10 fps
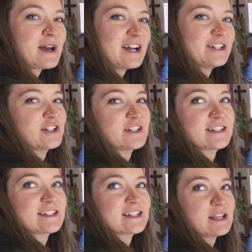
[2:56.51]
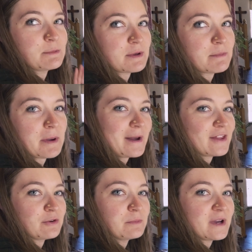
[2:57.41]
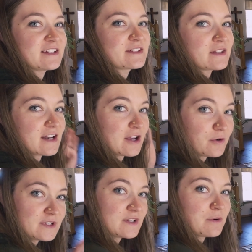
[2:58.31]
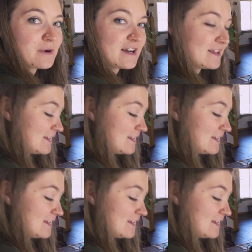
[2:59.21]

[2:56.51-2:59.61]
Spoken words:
I just keep it in my bathroom bag so that I always know where it